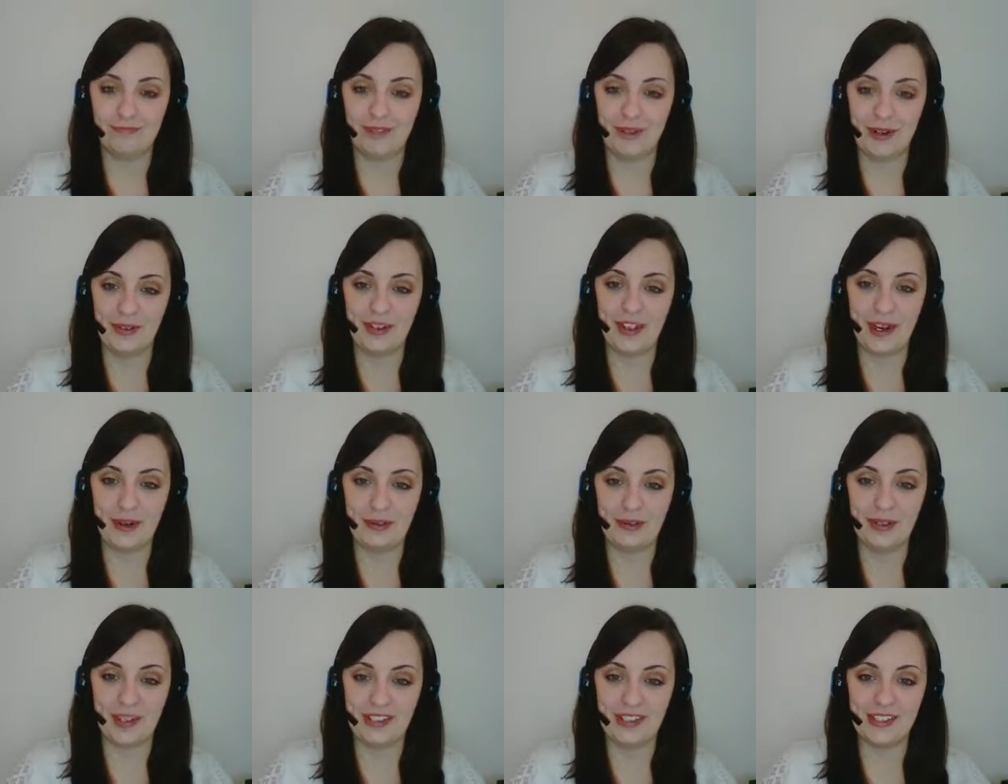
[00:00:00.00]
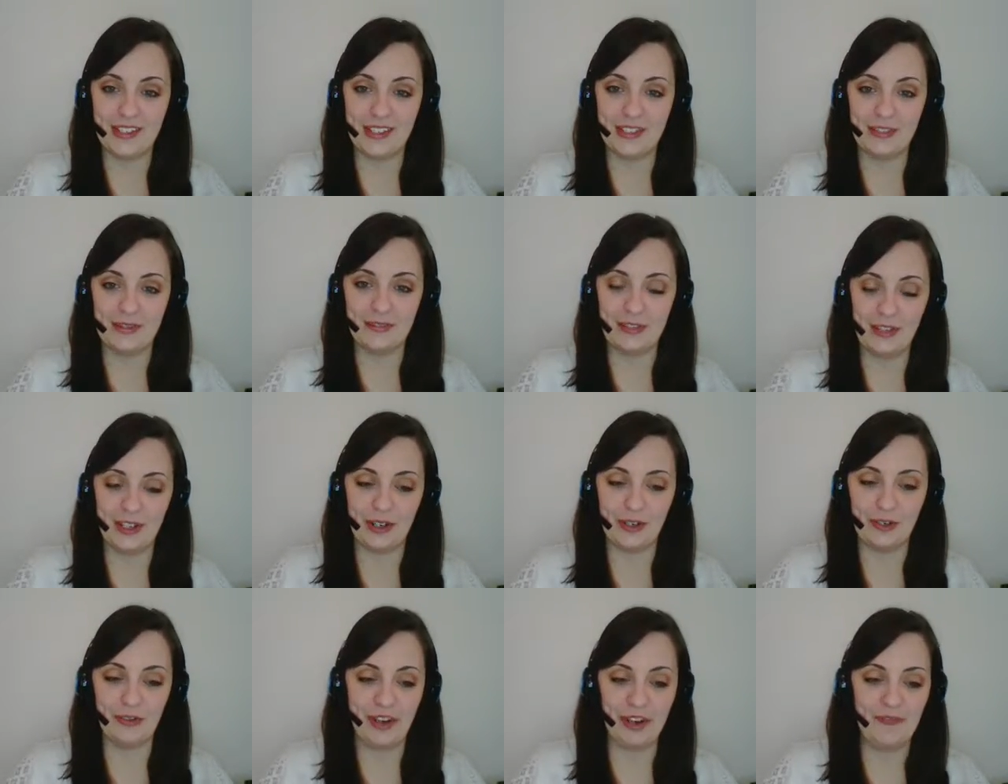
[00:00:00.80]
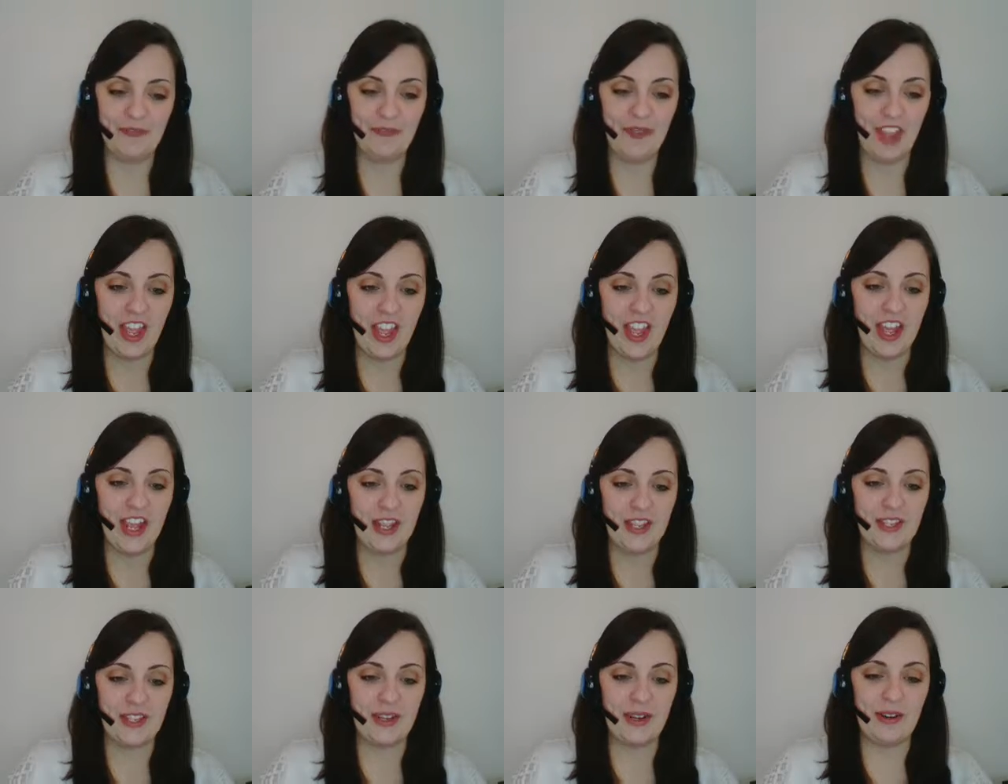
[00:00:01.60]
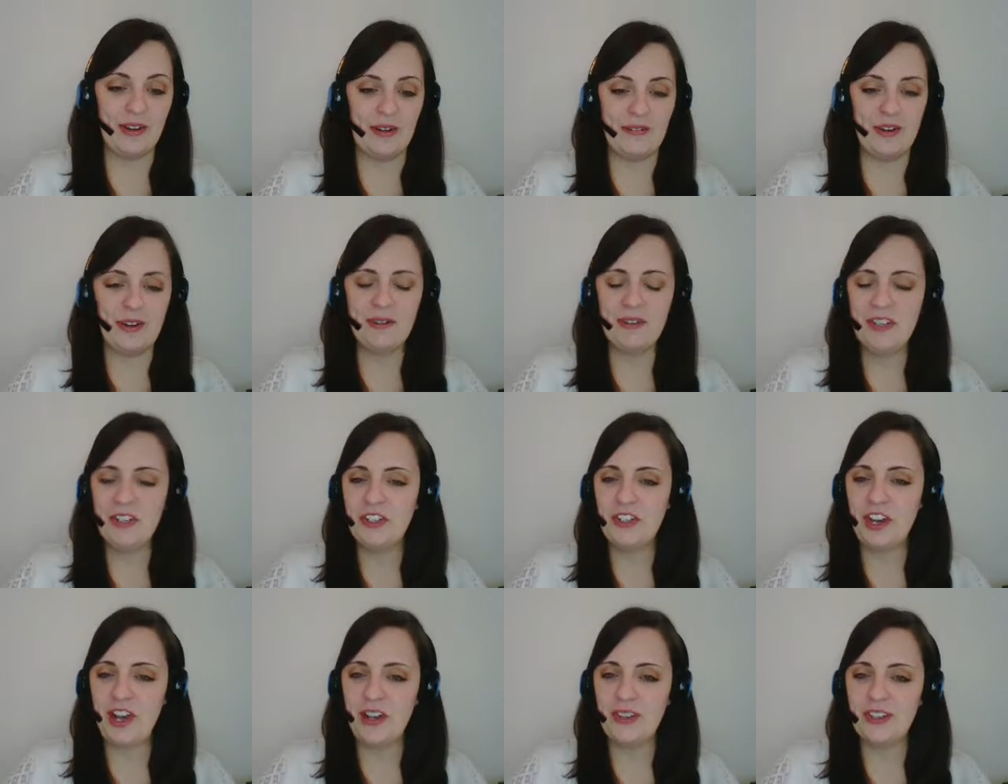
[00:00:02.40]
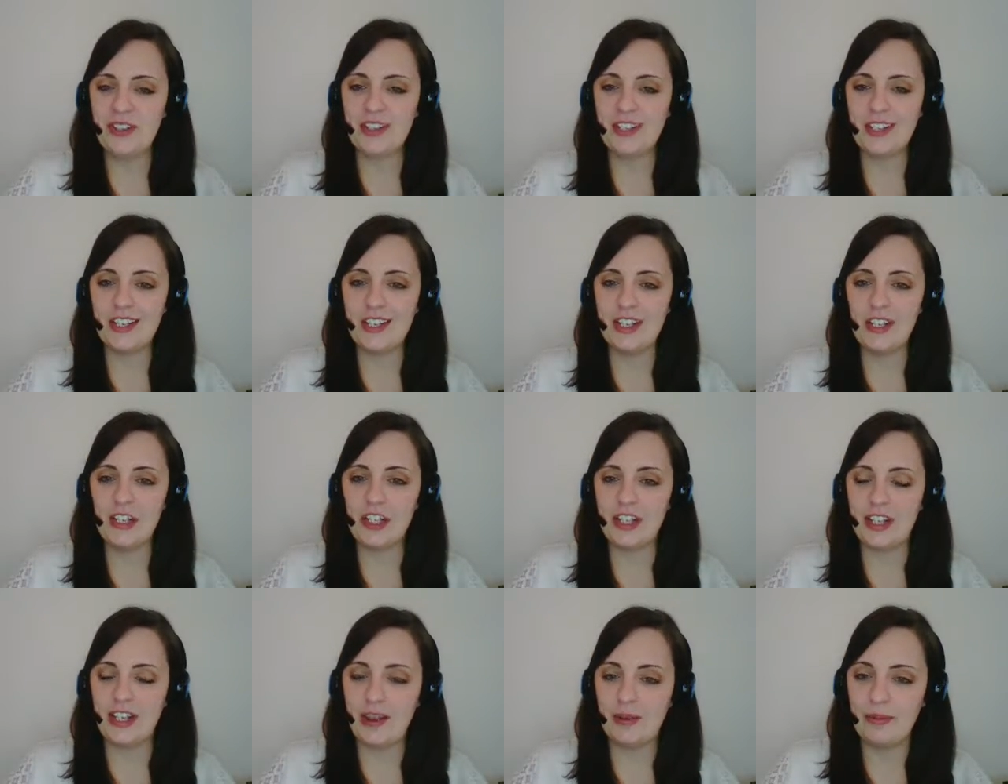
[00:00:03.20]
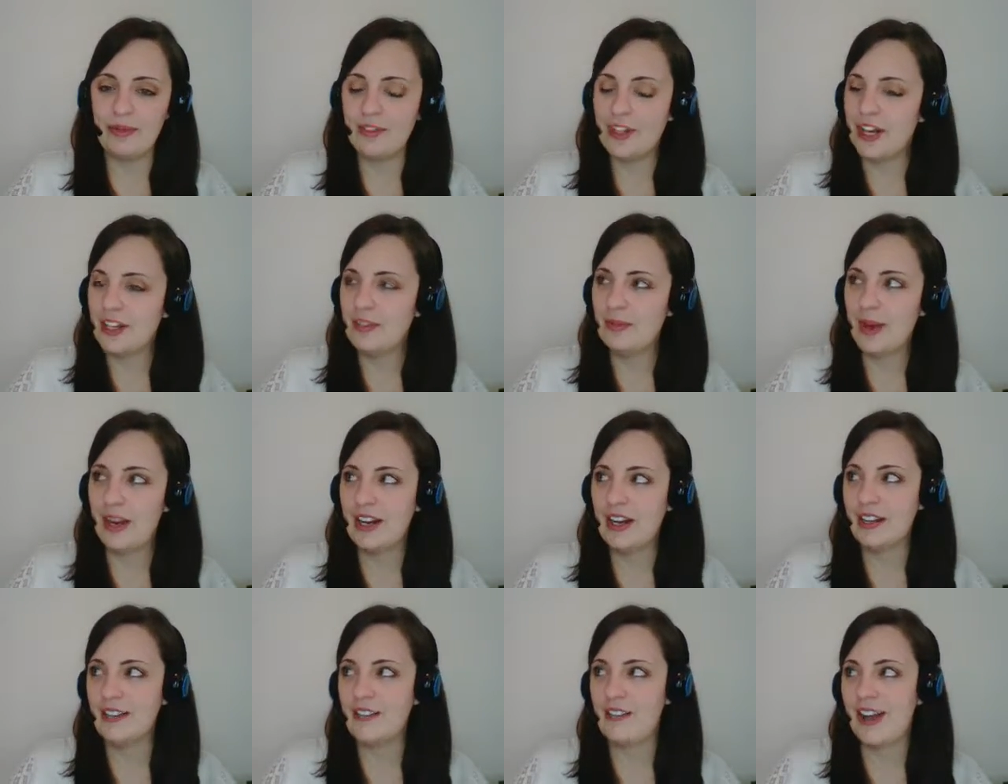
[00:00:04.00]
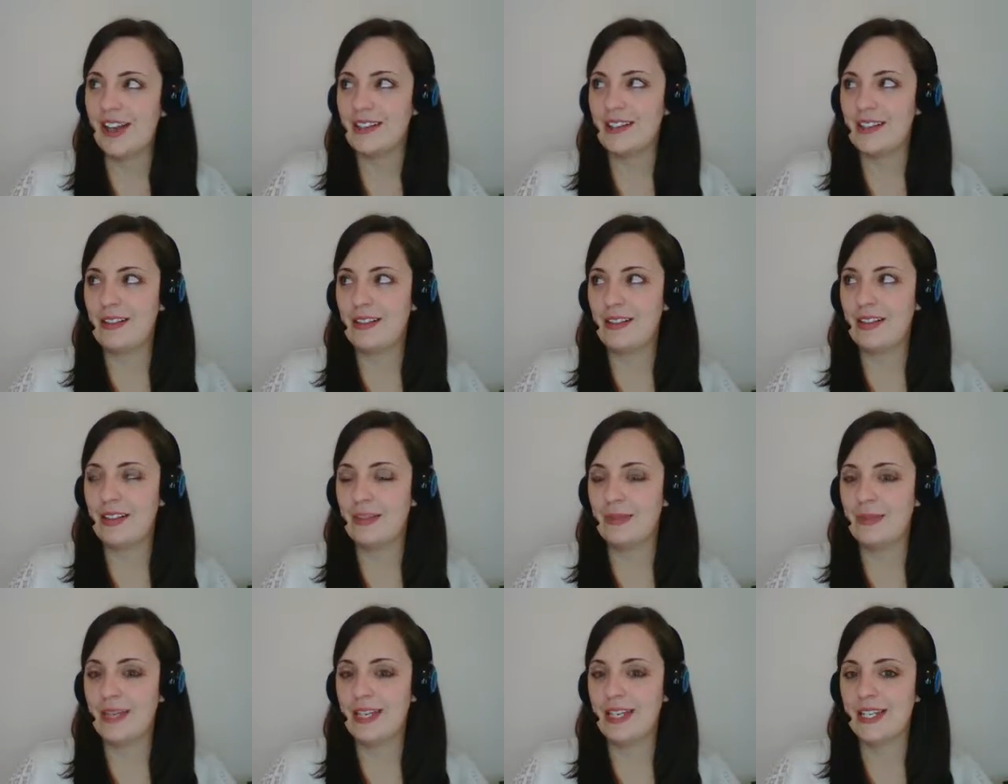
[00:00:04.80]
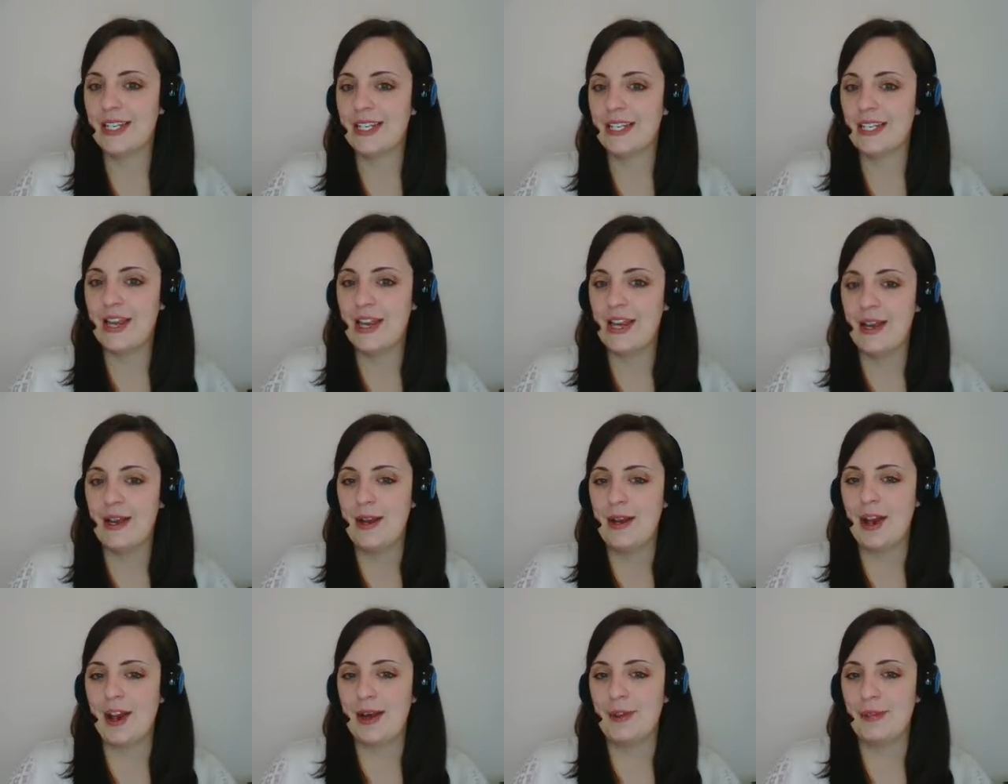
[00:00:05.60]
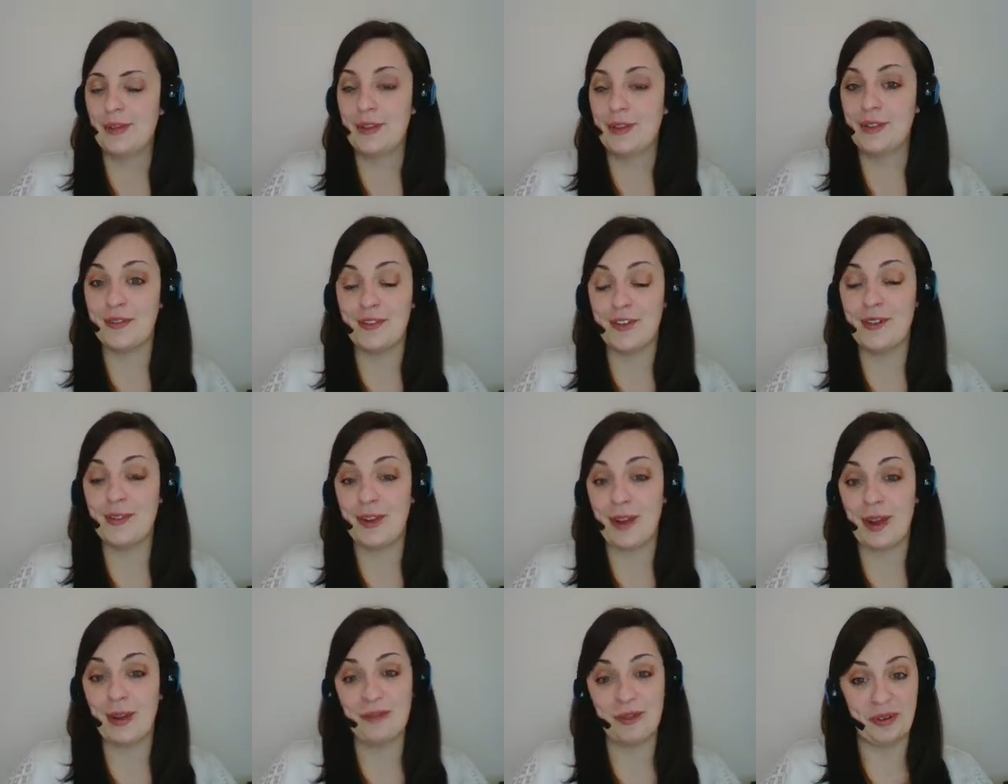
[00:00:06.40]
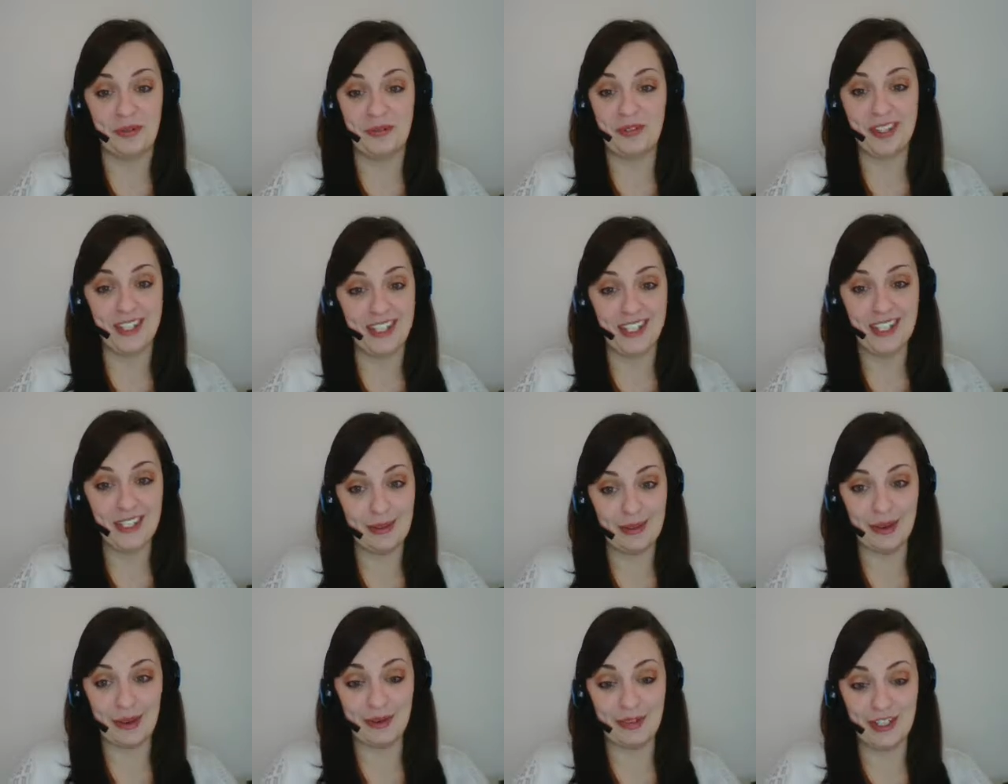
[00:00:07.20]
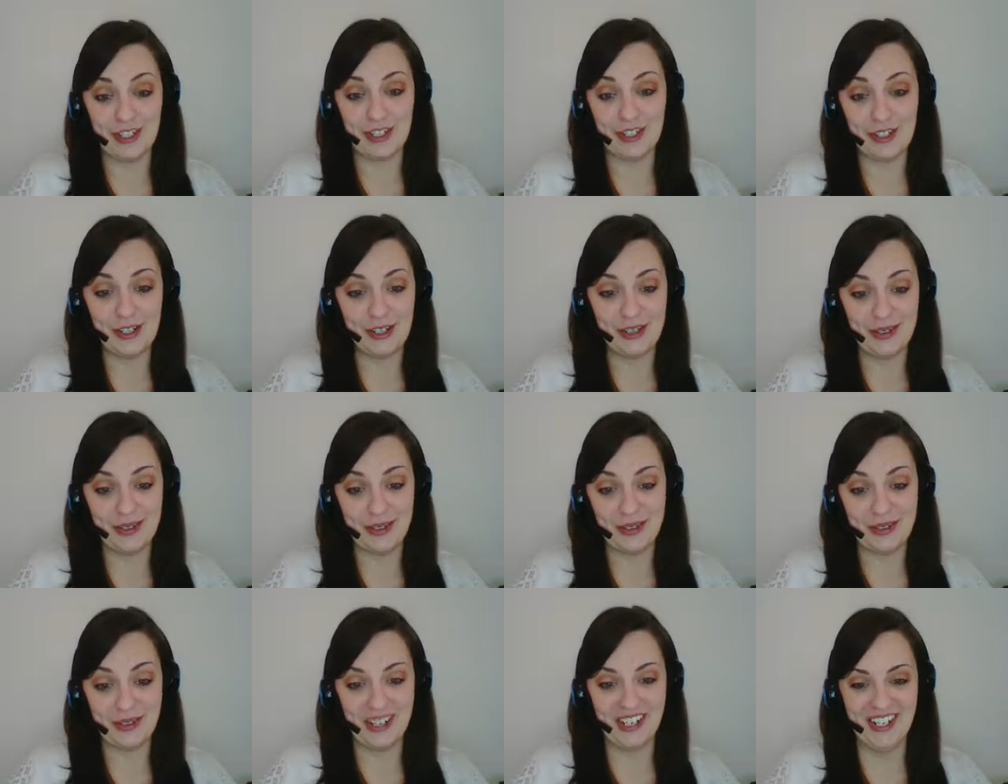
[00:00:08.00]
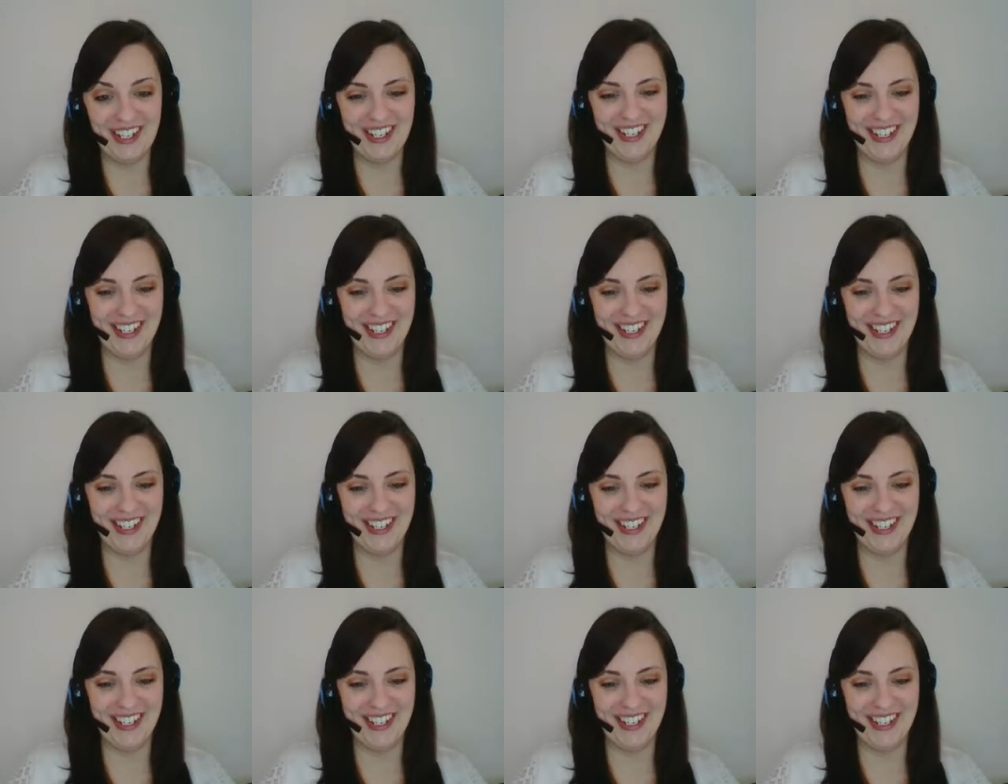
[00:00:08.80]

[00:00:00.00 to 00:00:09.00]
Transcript: whatever that applies to for you, right? So I'm not really sure how this is going to look yet. We've talked about it in class a little bit, but those of you who come don't really need the motivation, do you?